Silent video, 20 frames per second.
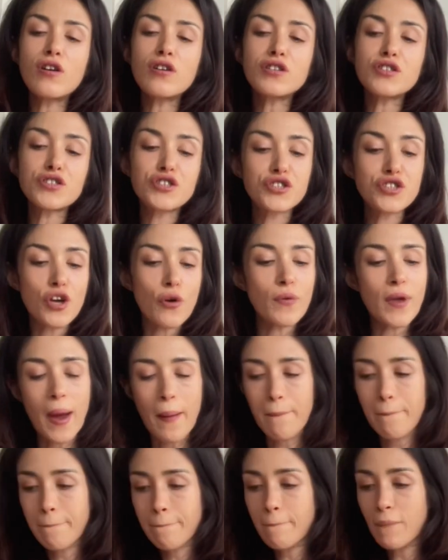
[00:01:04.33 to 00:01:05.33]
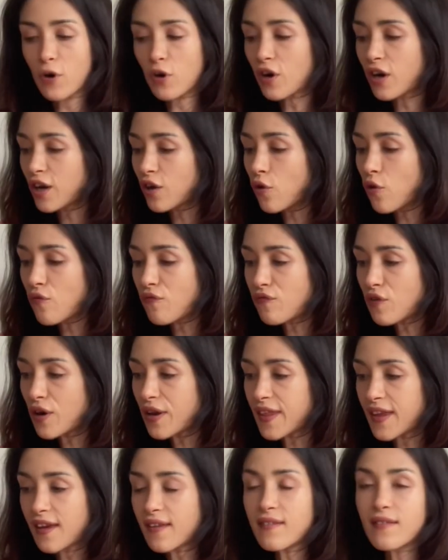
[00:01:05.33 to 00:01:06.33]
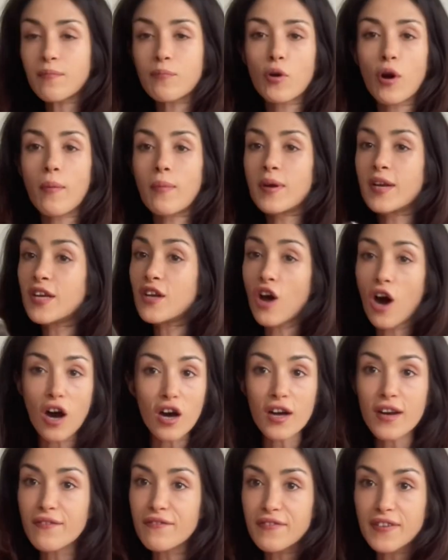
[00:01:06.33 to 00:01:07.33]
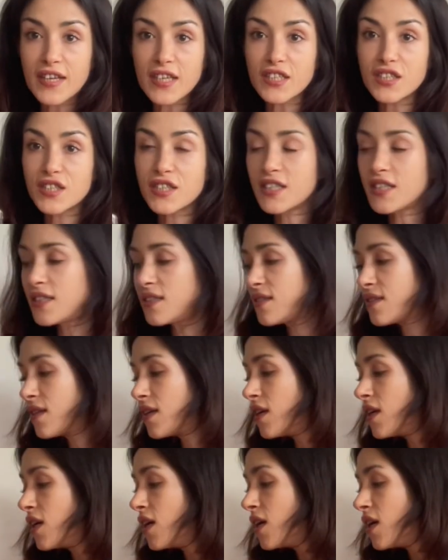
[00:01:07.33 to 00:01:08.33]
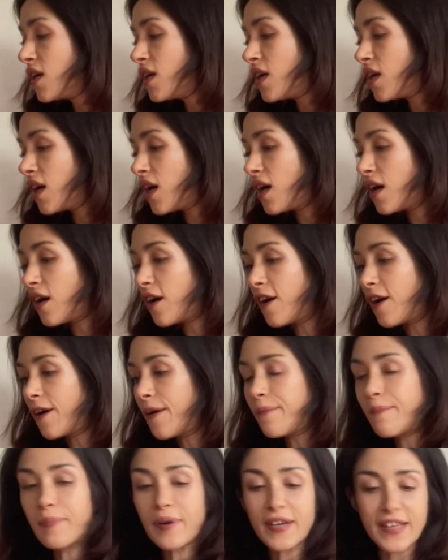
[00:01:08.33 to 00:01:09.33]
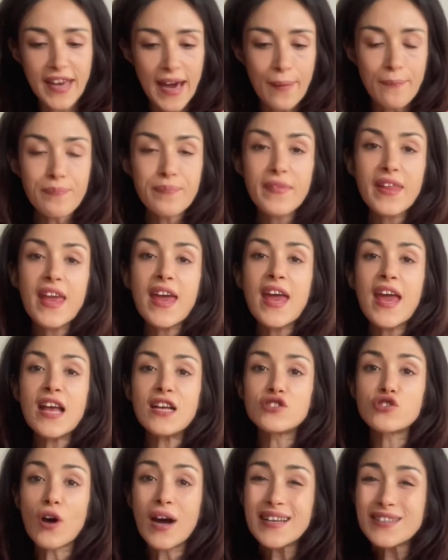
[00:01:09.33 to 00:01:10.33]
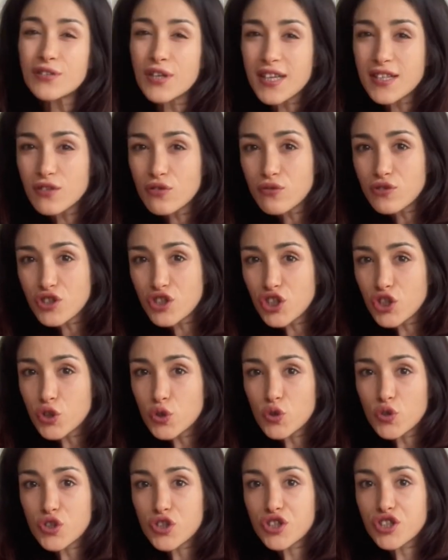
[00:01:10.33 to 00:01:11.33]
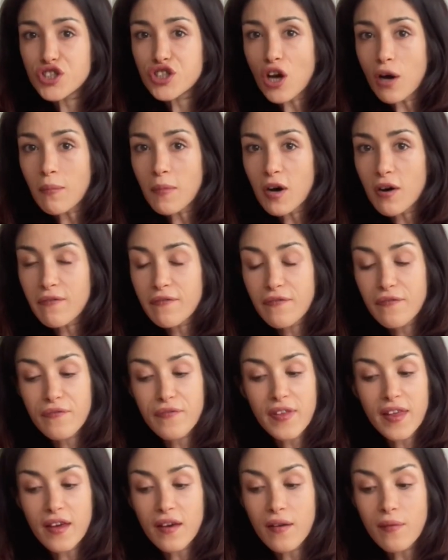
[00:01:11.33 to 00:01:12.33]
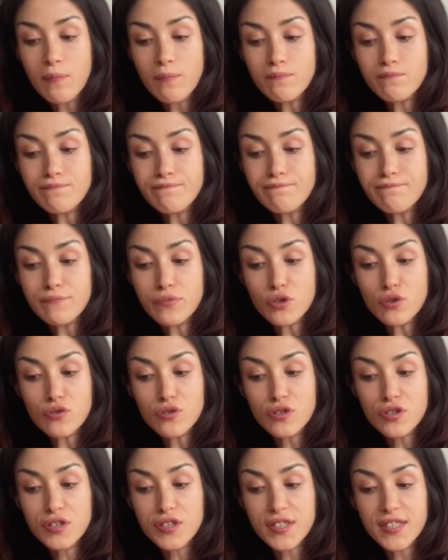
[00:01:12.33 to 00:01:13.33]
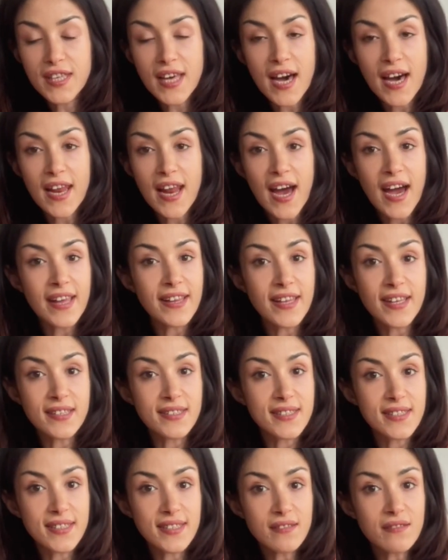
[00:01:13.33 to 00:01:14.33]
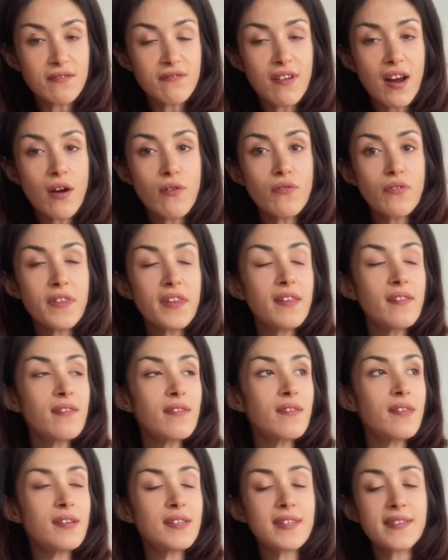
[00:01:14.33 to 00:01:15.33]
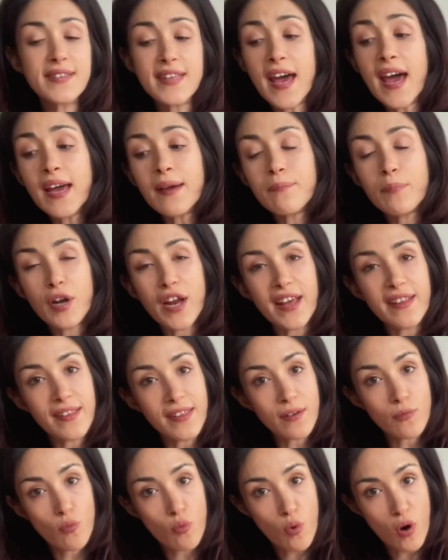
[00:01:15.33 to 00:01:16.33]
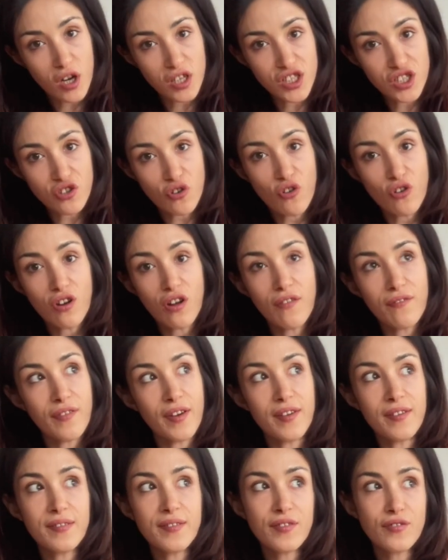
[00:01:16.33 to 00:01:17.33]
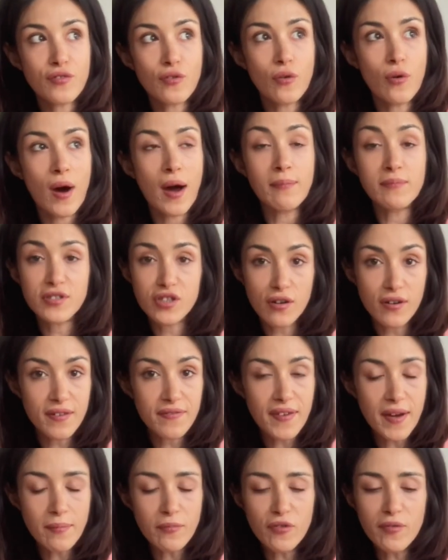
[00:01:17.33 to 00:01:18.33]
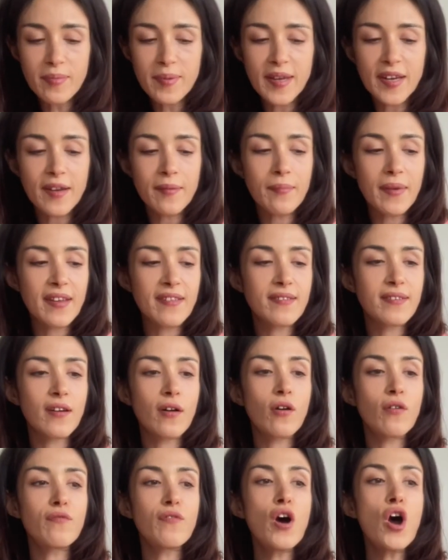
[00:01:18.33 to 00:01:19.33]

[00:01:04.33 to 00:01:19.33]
So yeah, we're gonna go for this. Probably not gonna finish this, but yeah. So I tried to choose some of the books that I didn't see around in this tag, but I didn't watch all of it. So I'm sorry if I'm repeating myself.